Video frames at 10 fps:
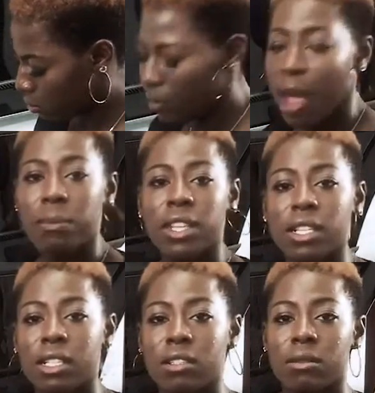wrap
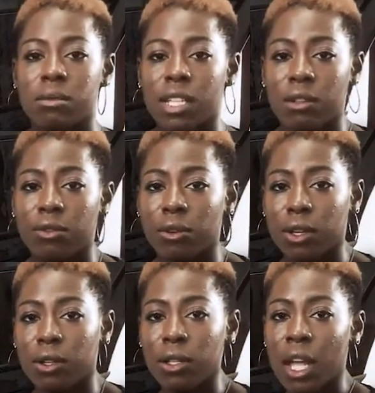this in some tin
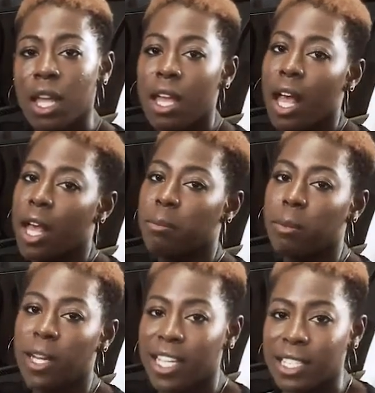foil and
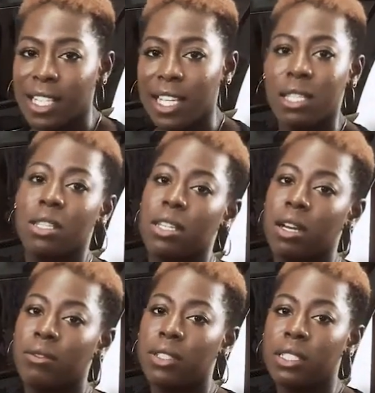place it in the
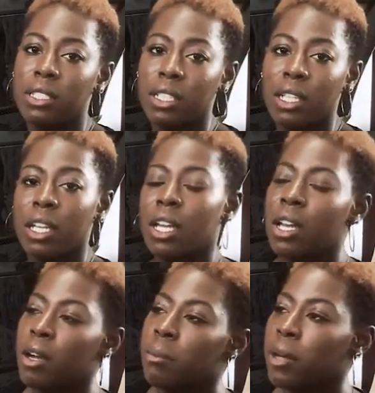oven.
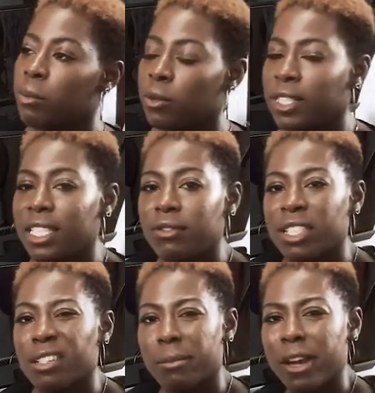But we'll leave
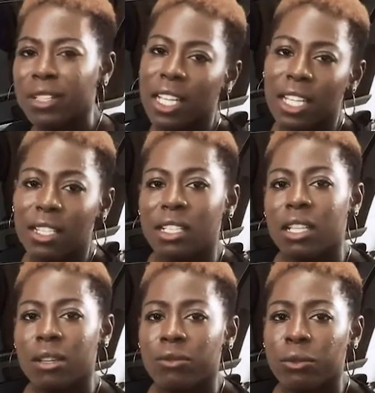it to marinate in the
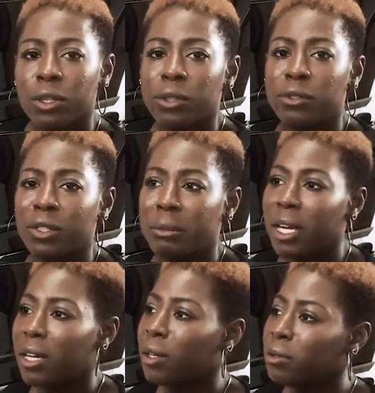tin foil for
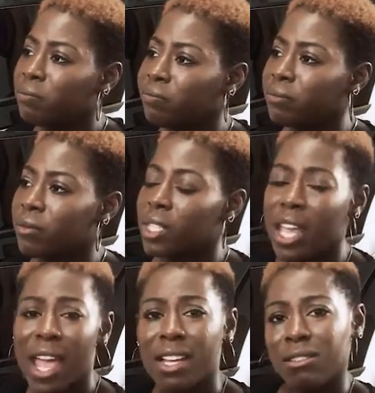about
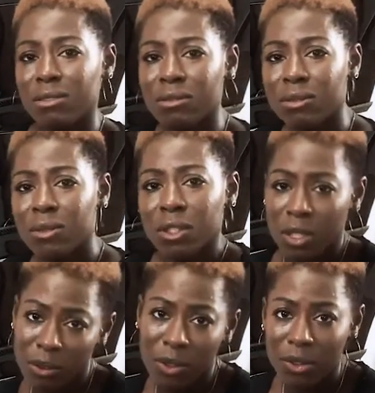10
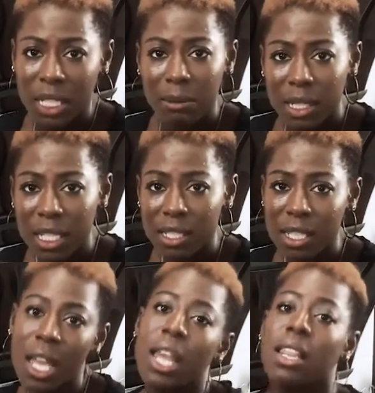to 15
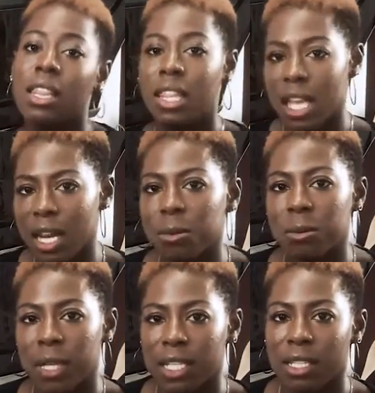minutes. Then I will
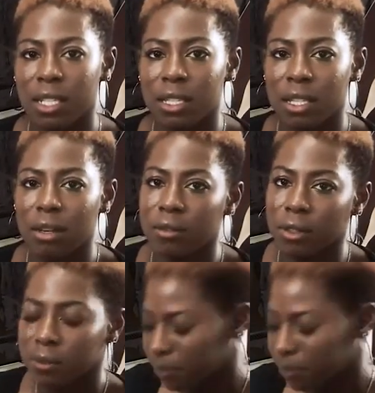place it in the oven.